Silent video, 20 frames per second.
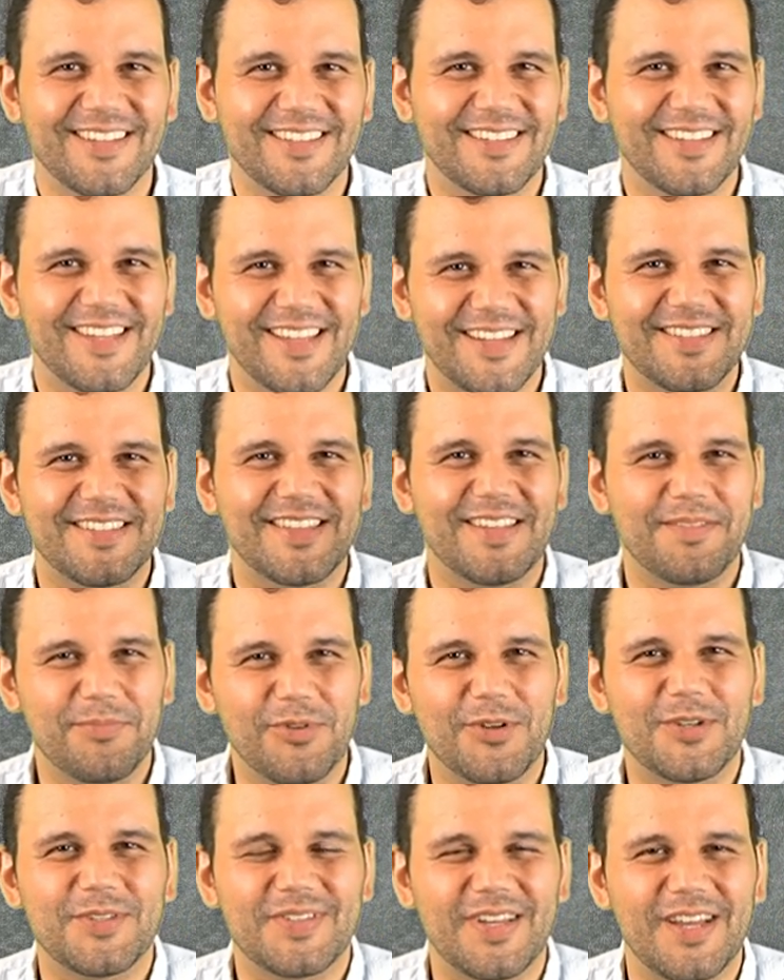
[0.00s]
to get a
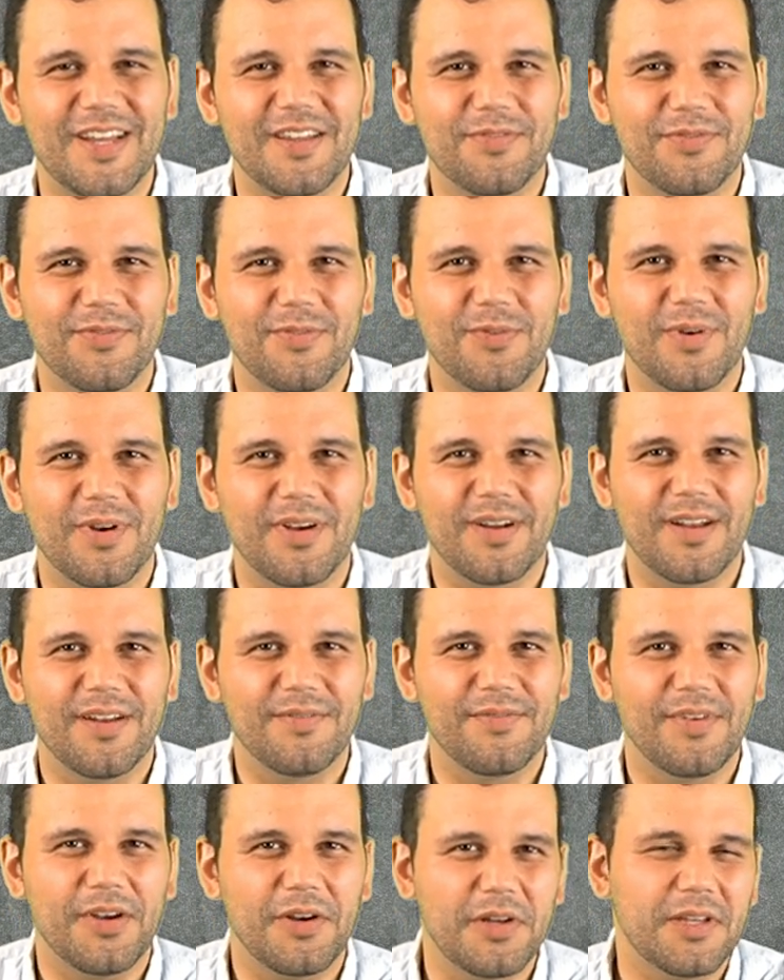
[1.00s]
book signed for
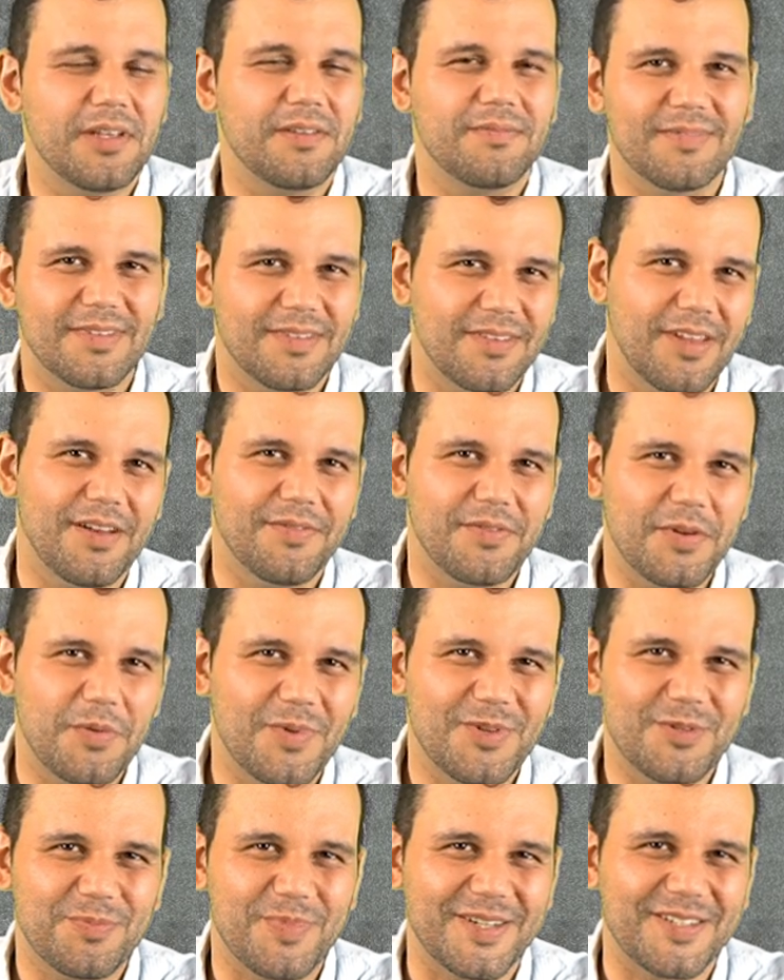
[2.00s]
a very loved and
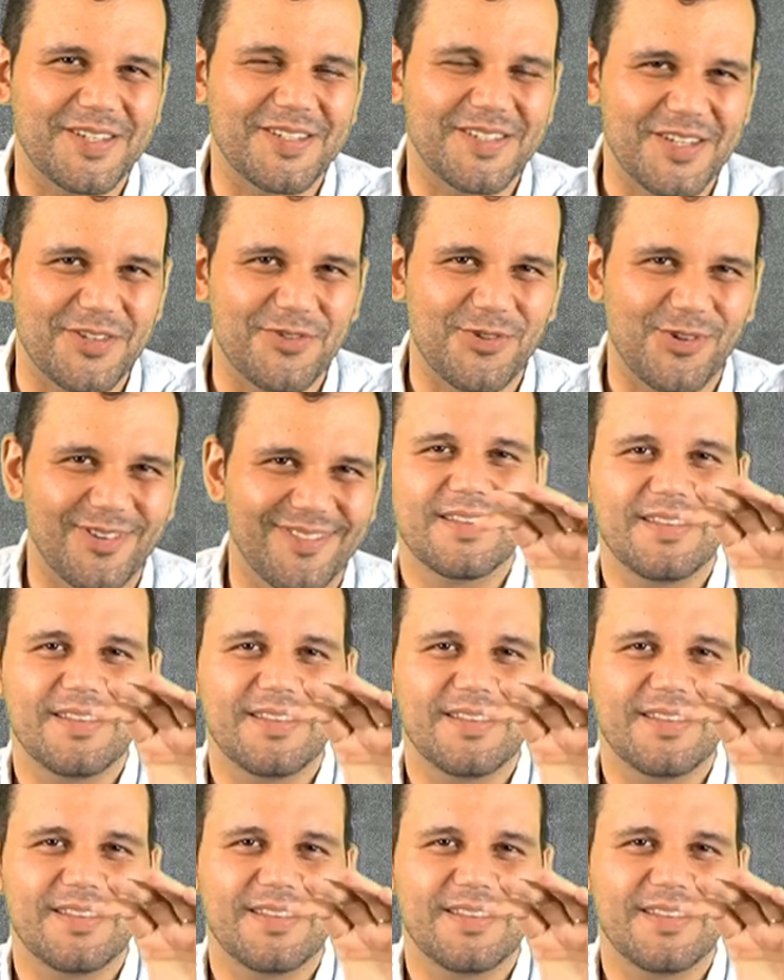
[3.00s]
respected teacher.